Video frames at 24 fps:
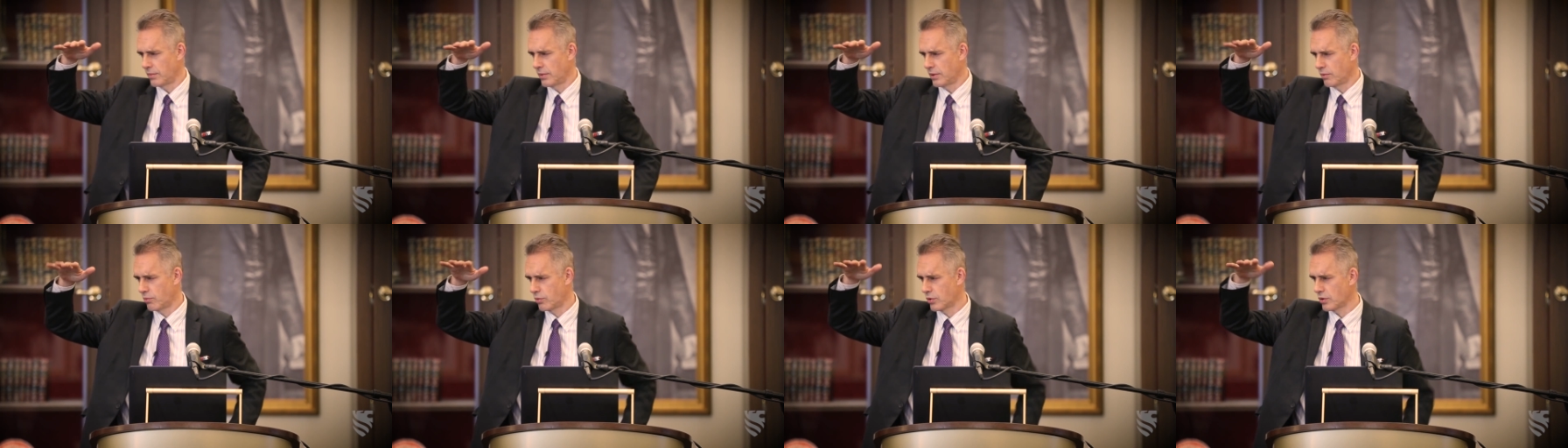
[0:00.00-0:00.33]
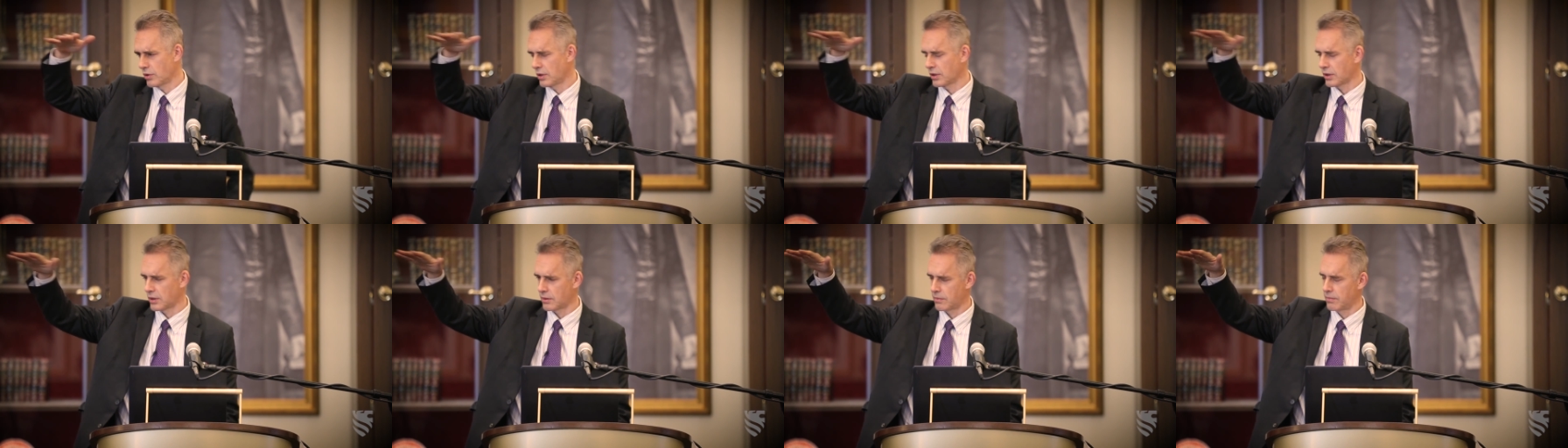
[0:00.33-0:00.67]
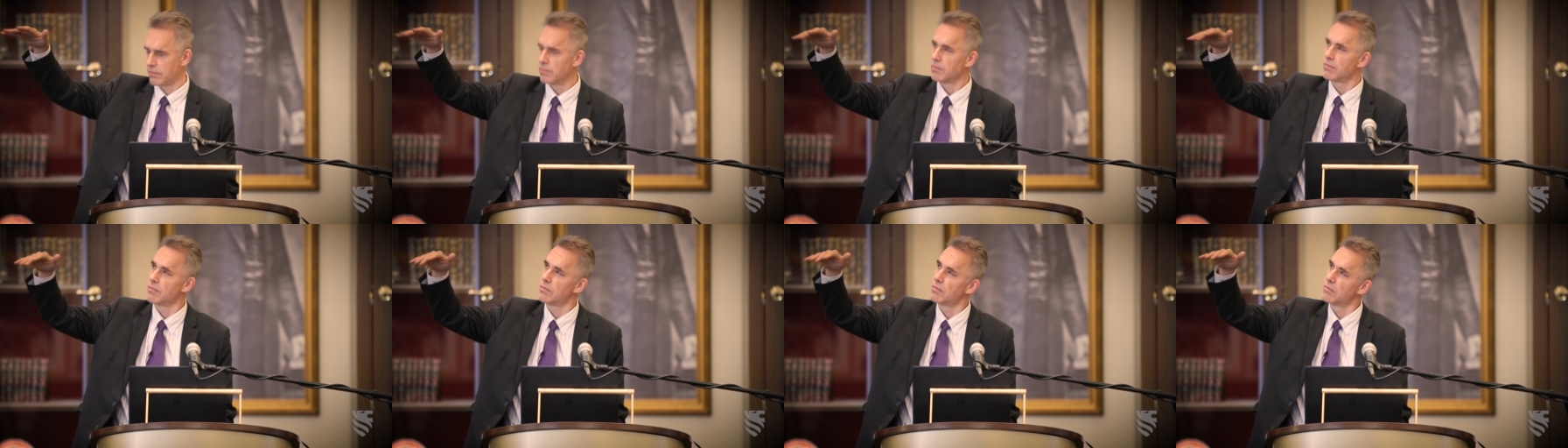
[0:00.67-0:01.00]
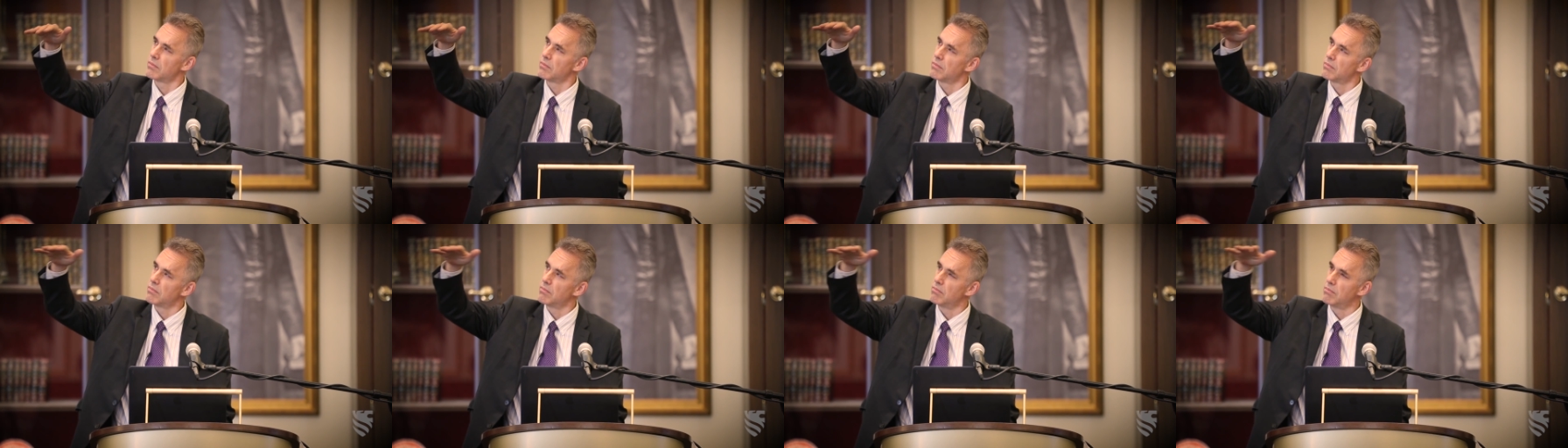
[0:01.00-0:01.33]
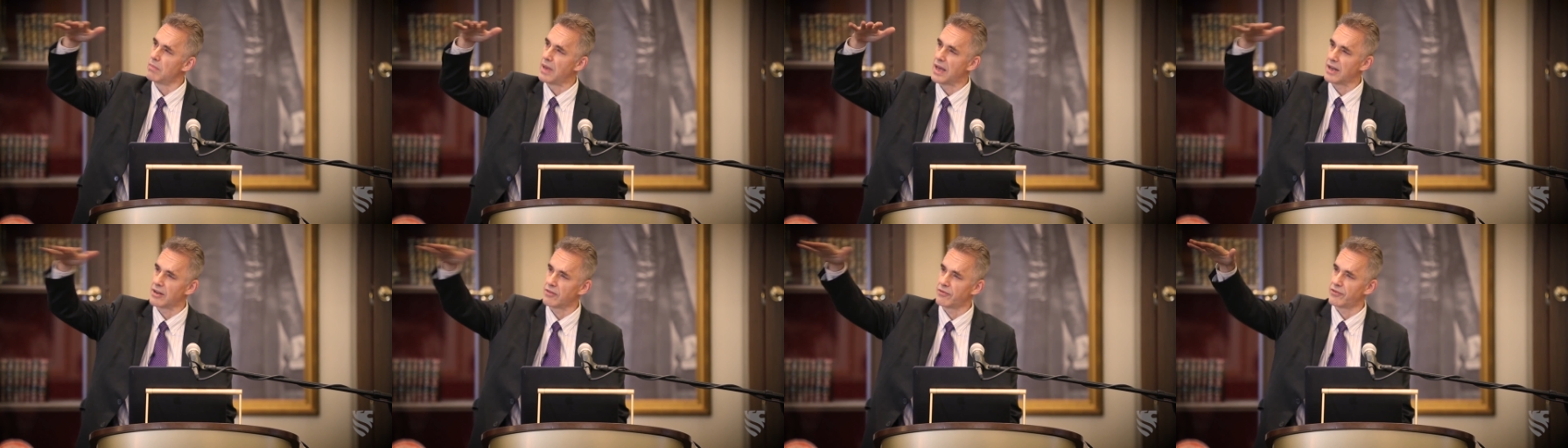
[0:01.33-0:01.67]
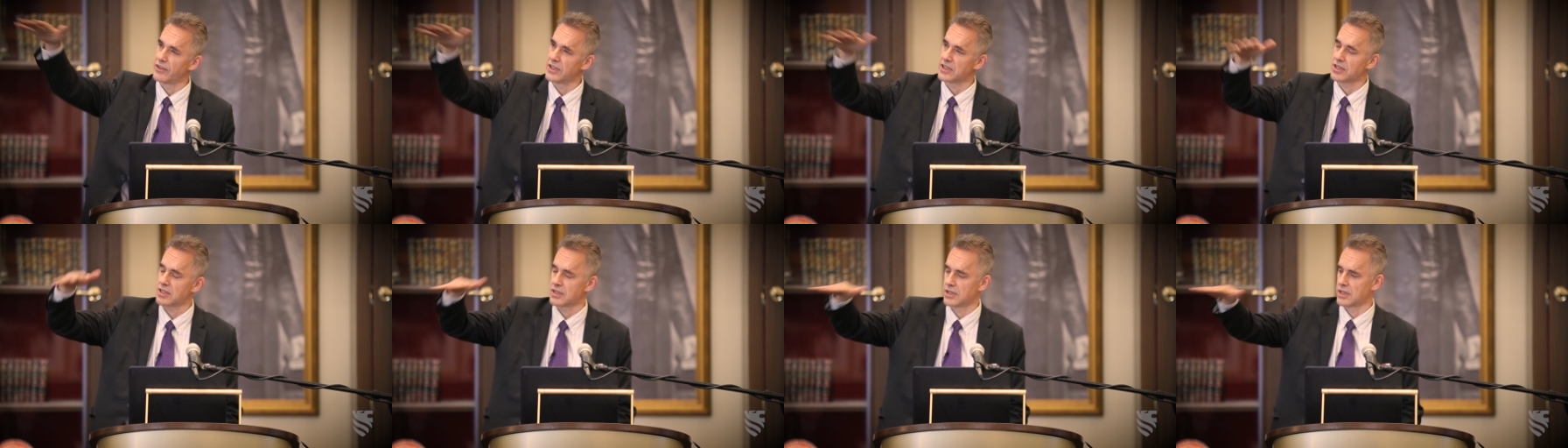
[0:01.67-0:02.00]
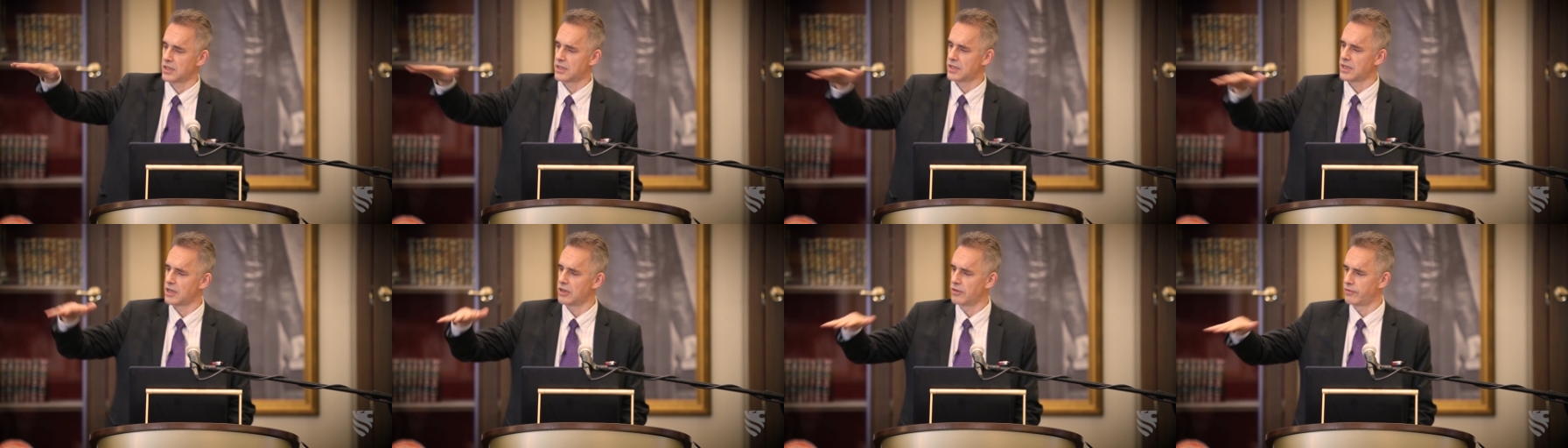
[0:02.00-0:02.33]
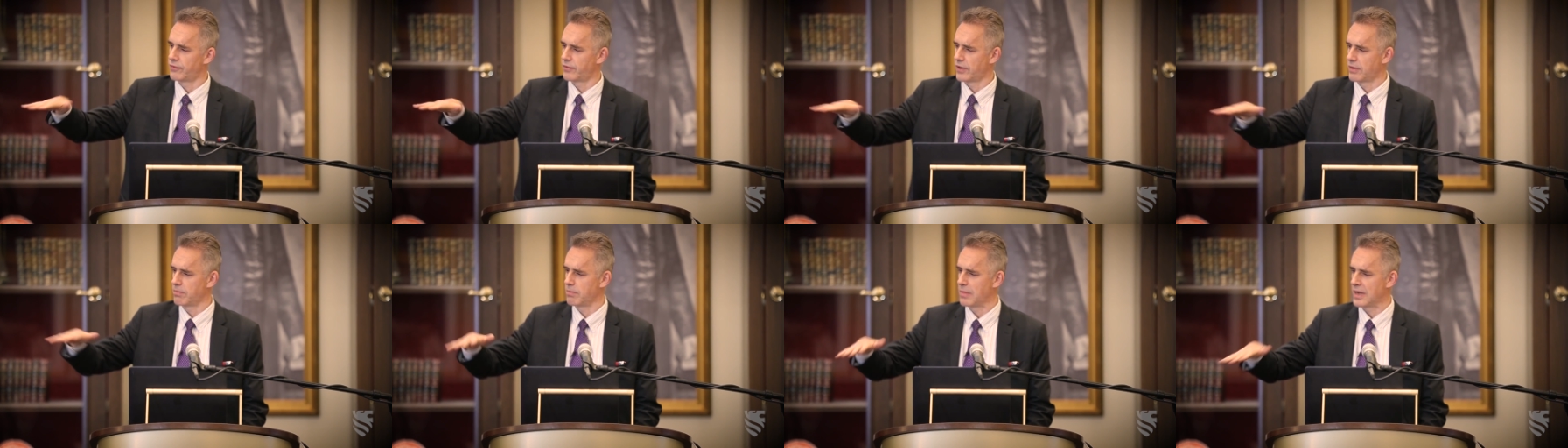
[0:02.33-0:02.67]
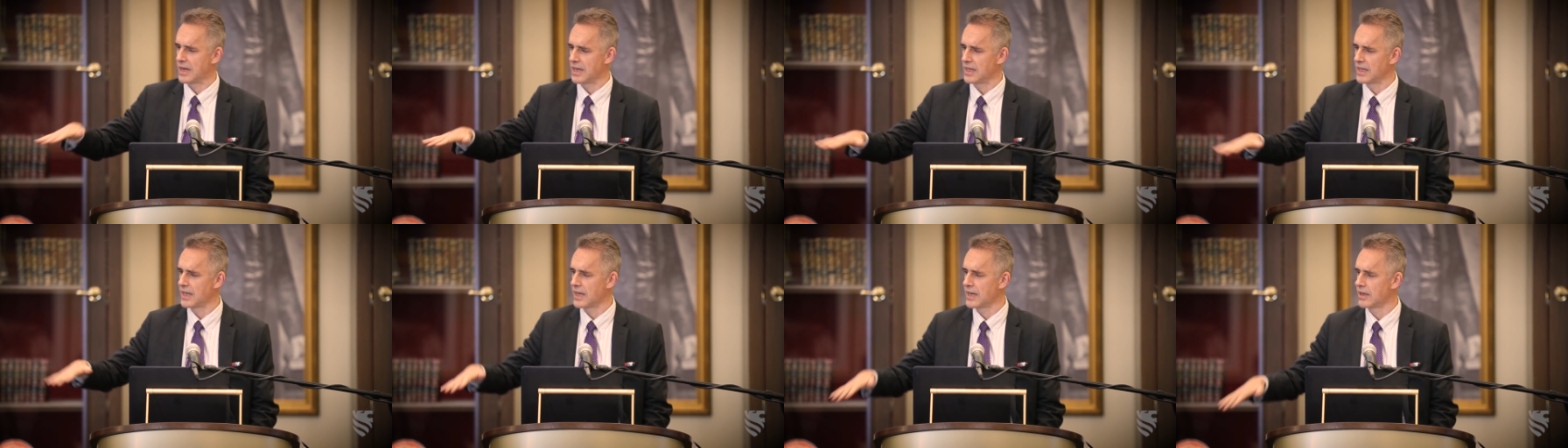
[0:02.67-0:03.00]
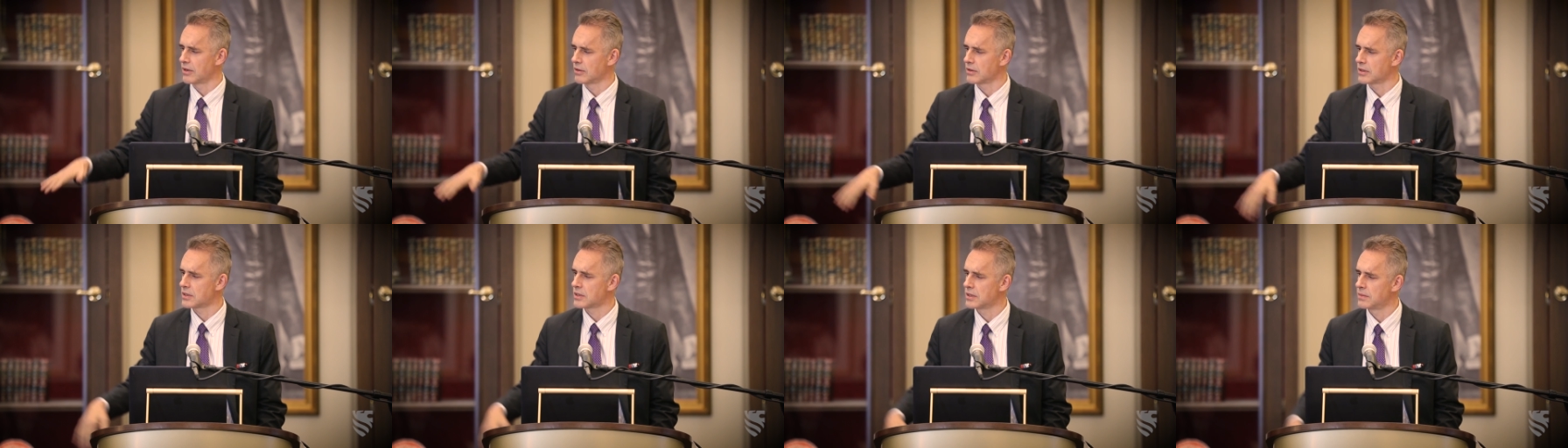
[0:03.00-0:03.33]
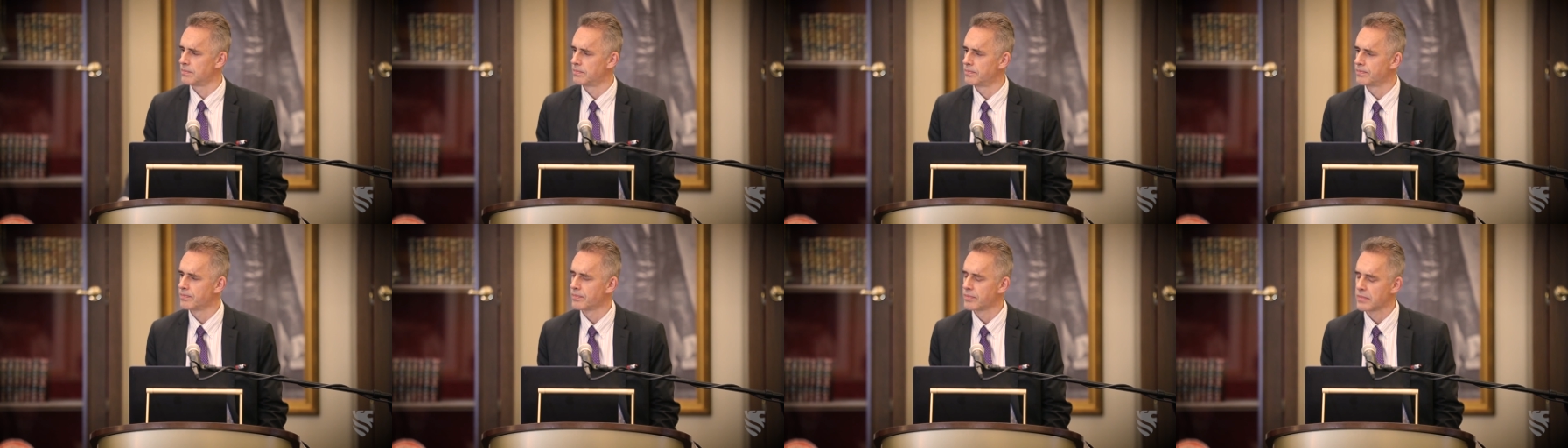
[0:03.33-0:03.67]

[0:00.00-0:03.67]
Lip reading: the world manifests itself at many layers.